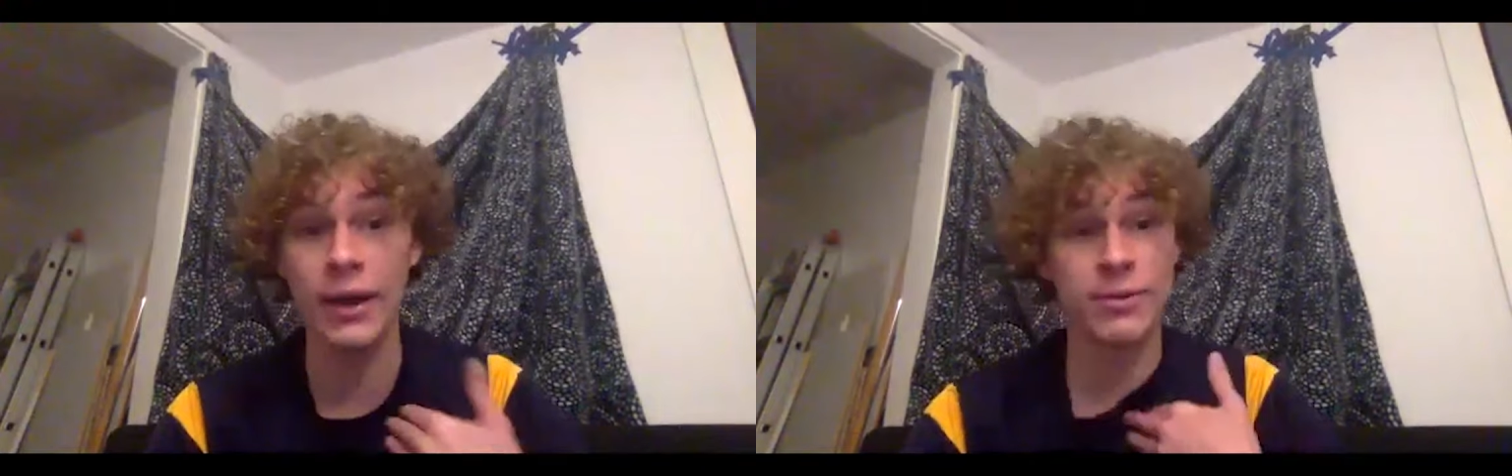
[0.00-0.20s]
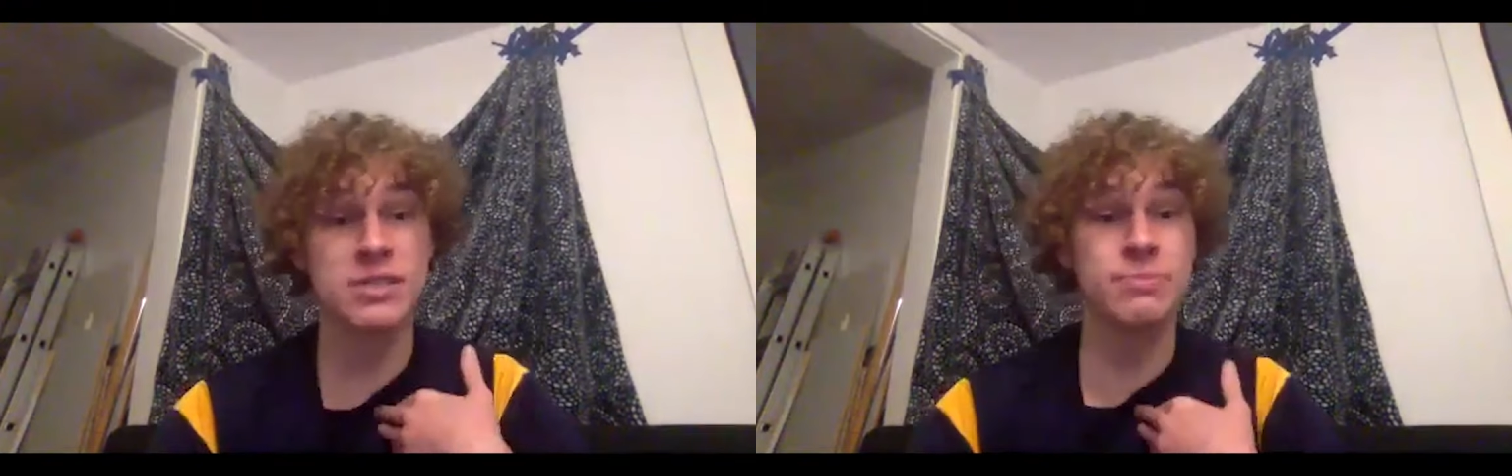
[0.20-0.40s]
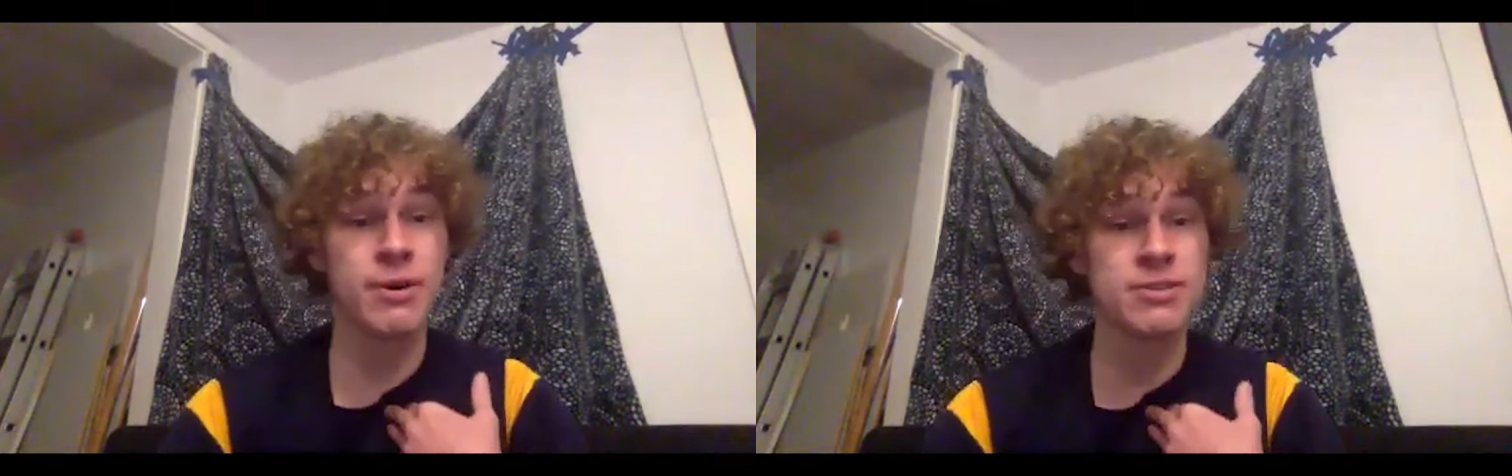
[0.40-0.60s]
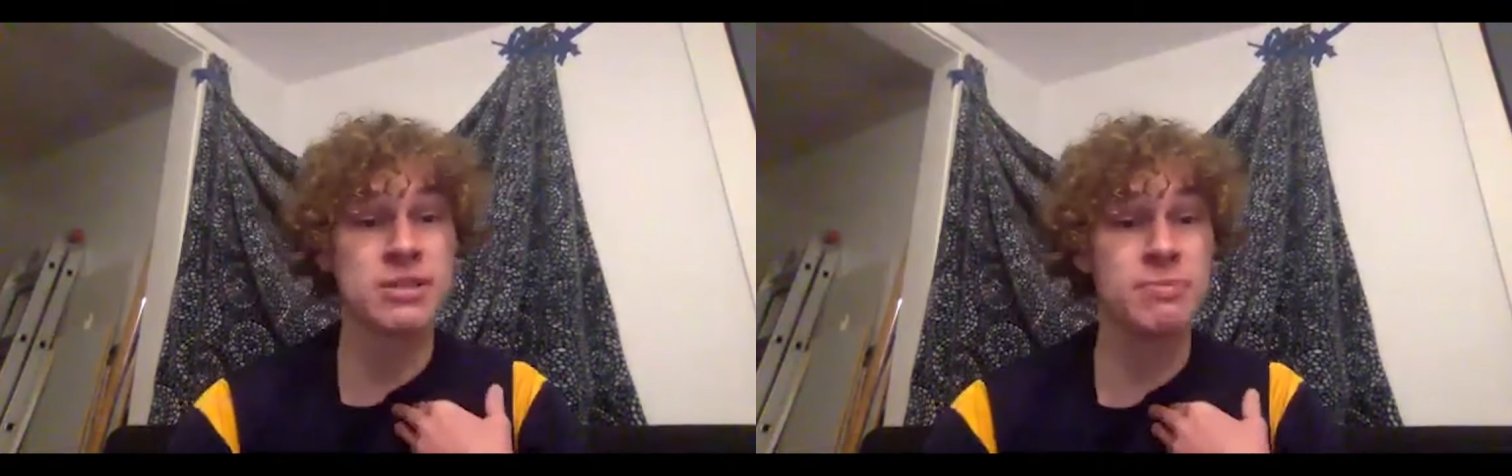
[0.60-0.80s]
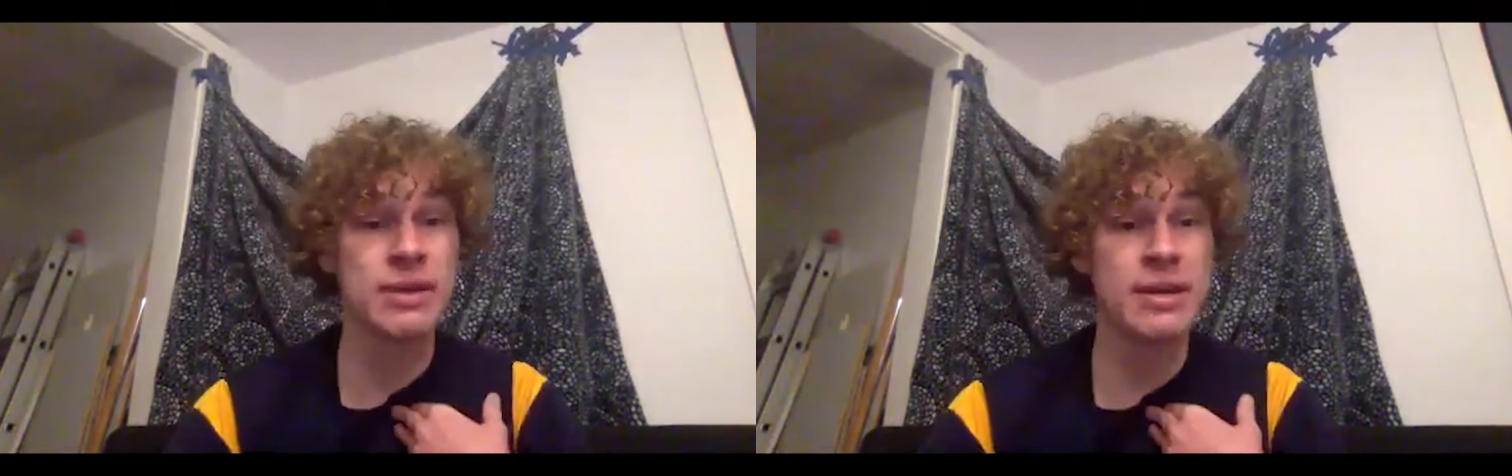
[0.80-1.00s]
I was
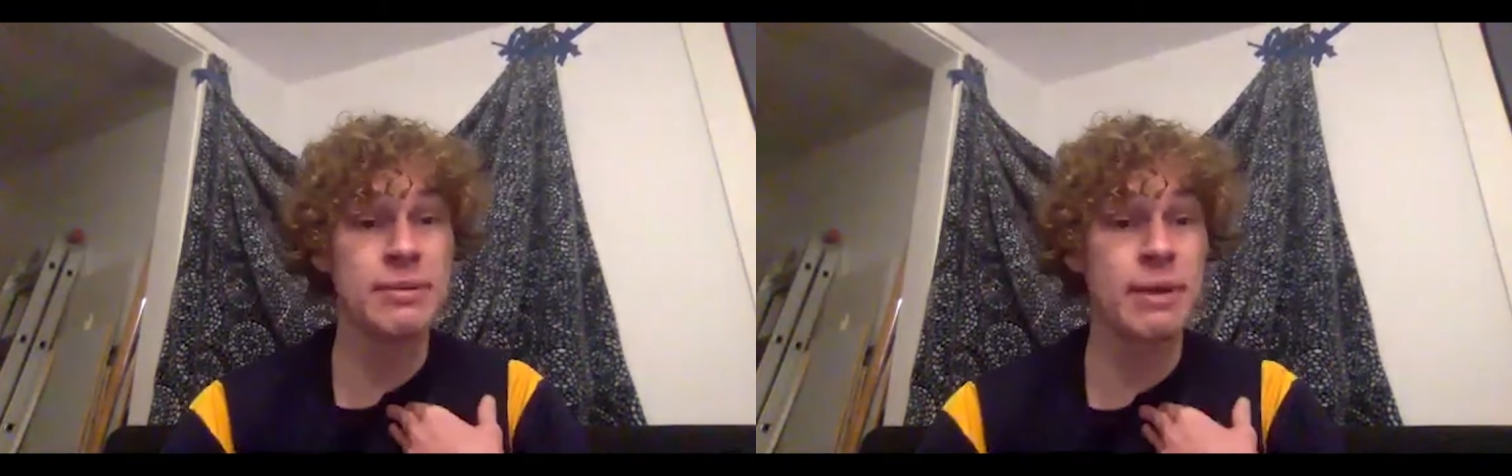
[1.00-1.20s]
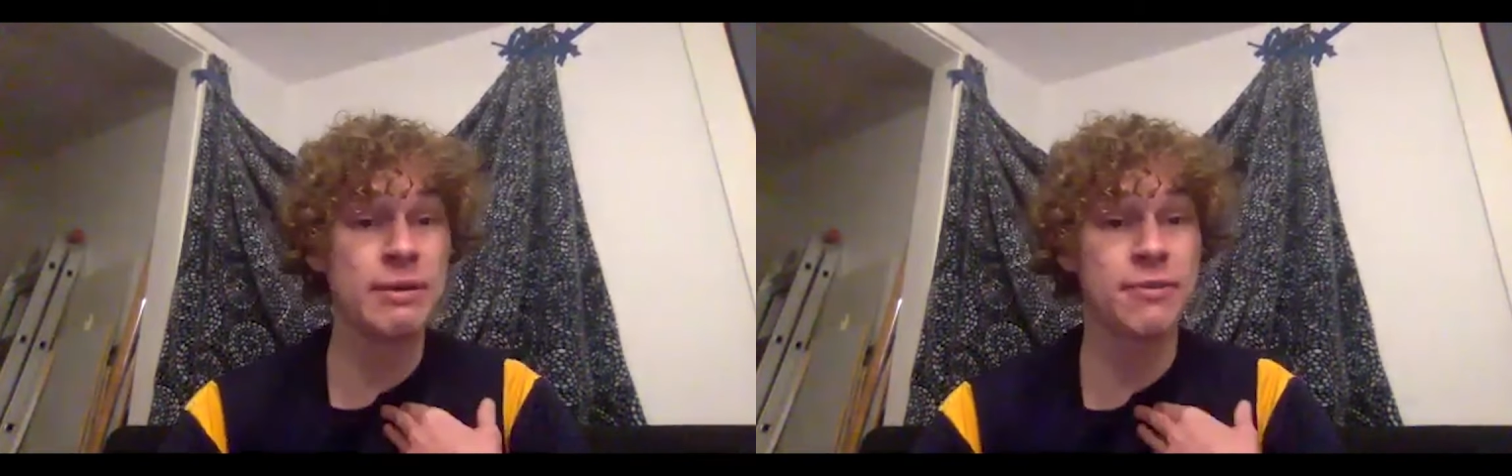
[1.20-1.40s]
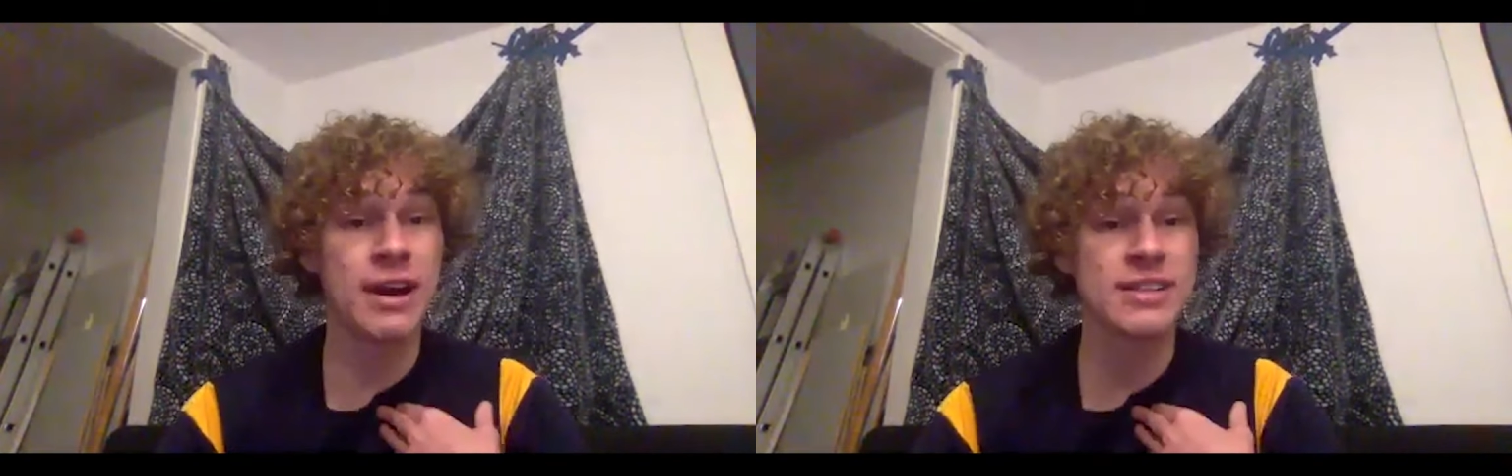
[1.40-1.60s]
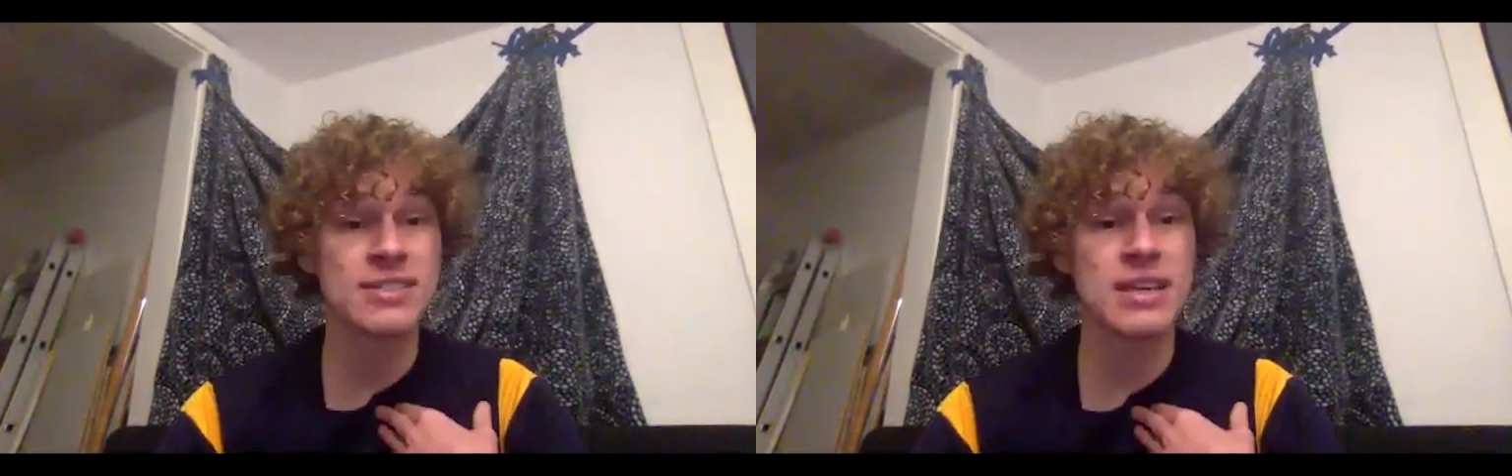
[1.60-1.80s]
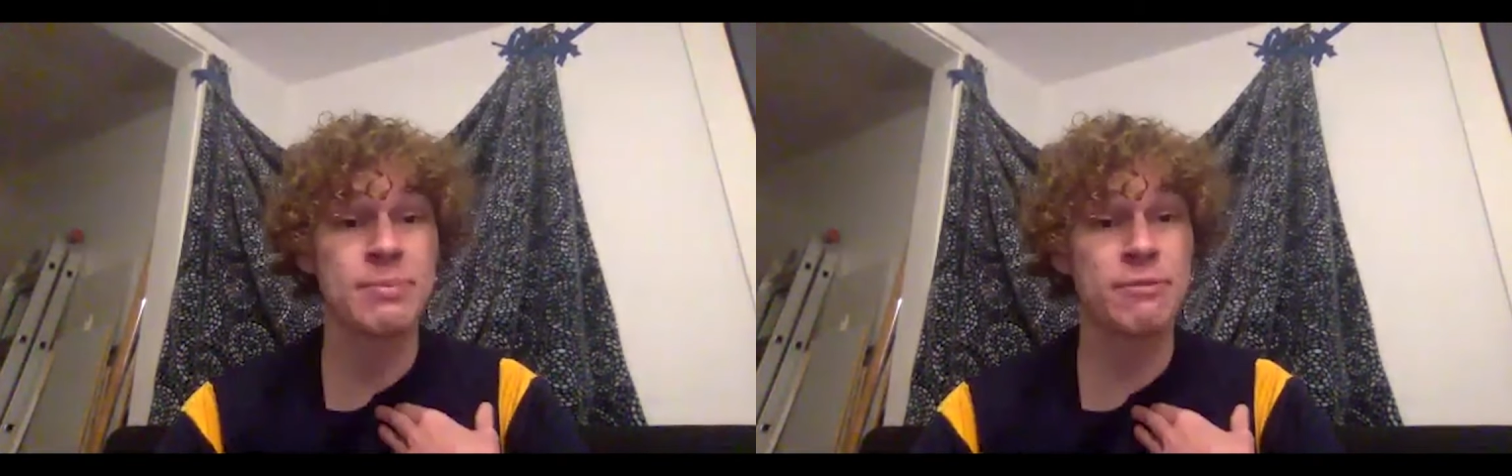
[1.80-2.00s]
supposed to be at my
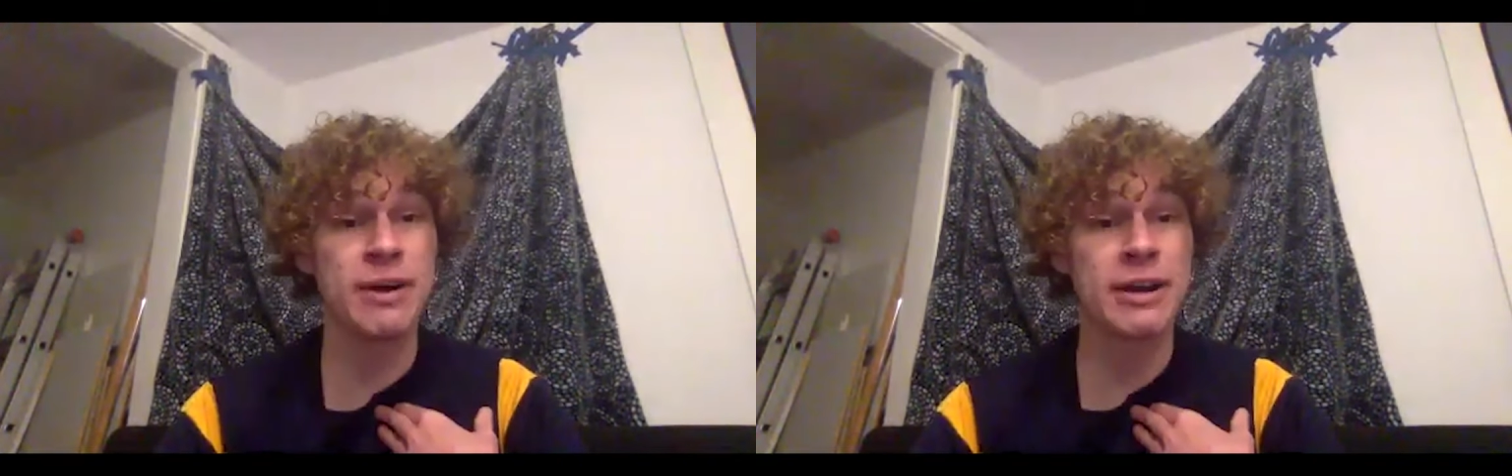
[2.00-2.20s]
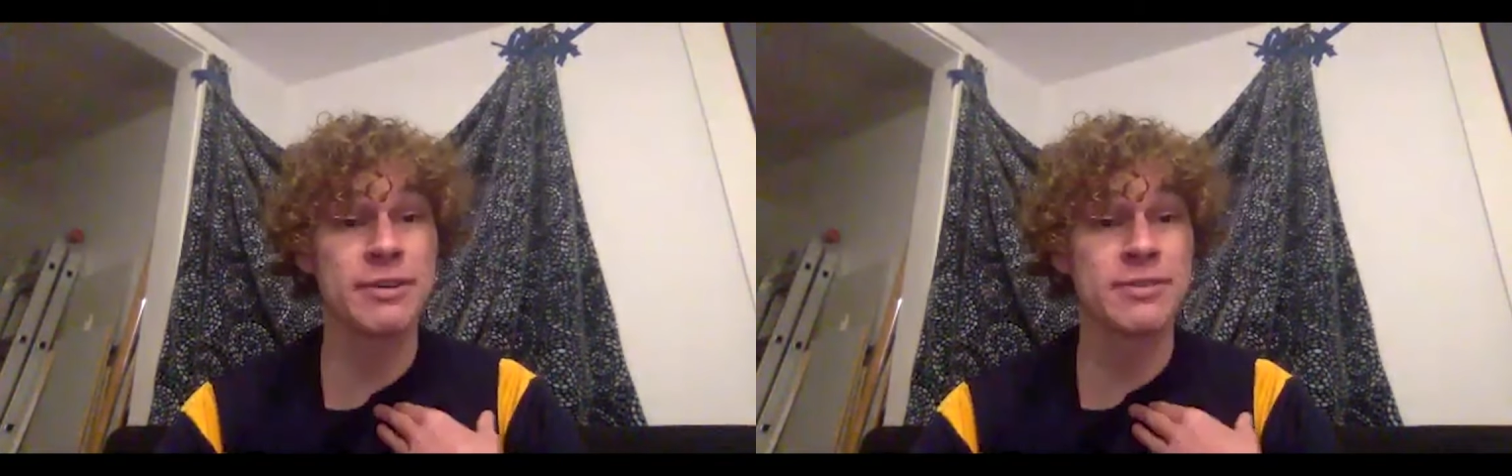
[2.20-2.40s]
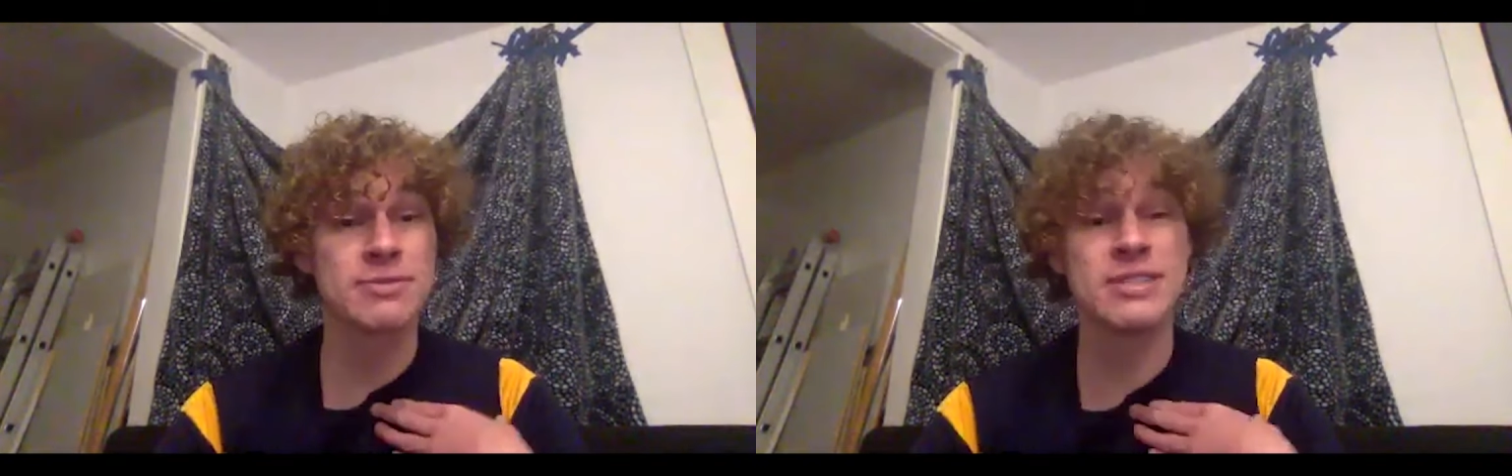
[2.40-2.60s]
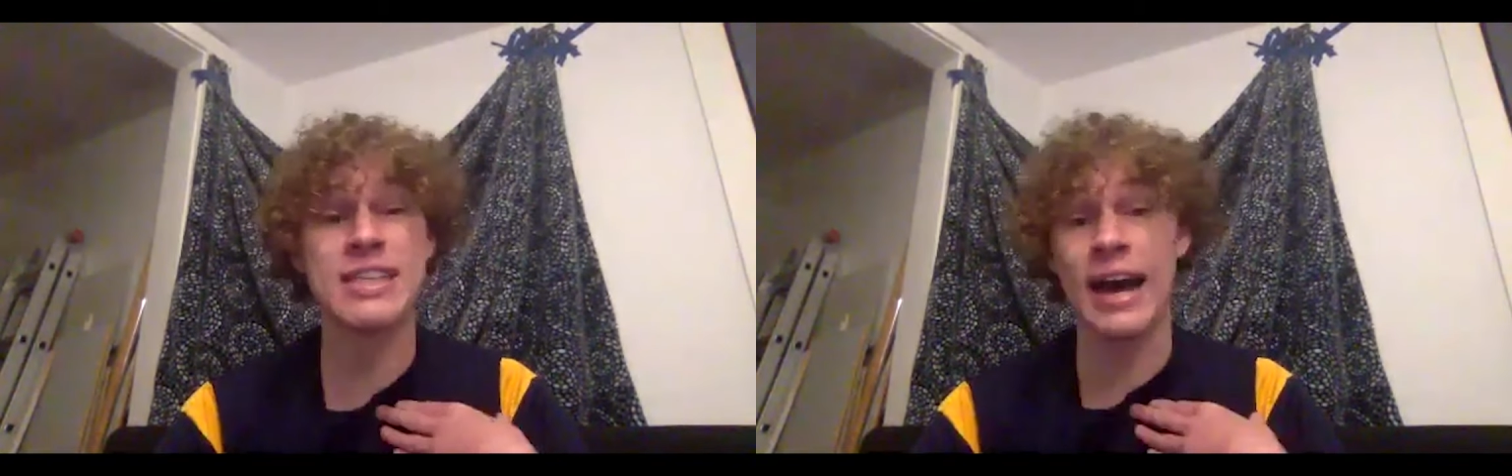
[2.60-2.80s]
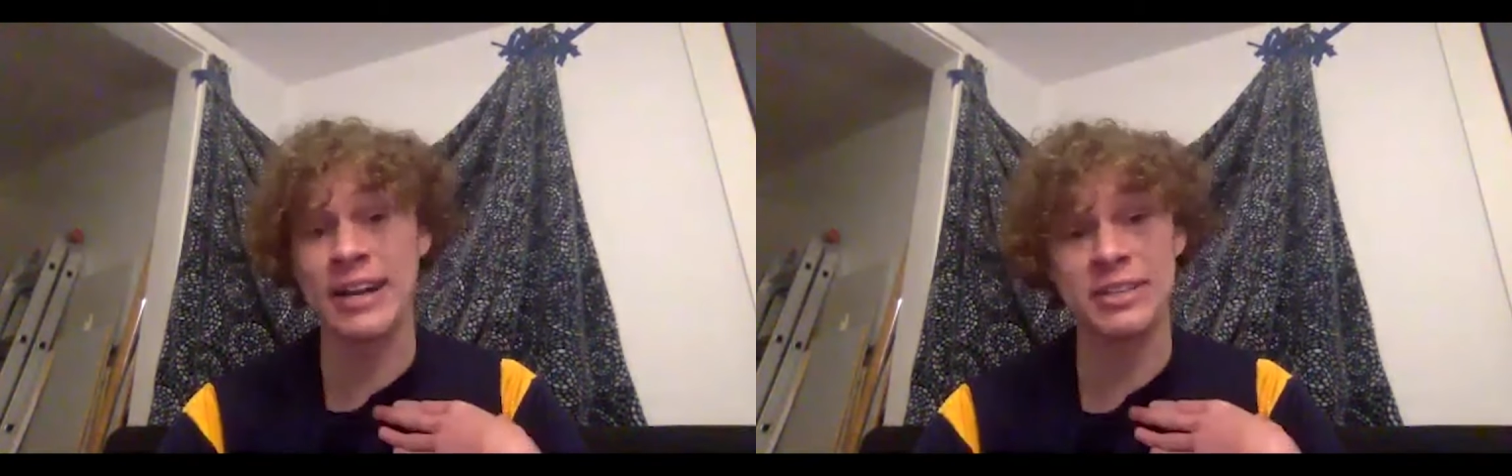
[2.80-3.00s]
frat's semifinals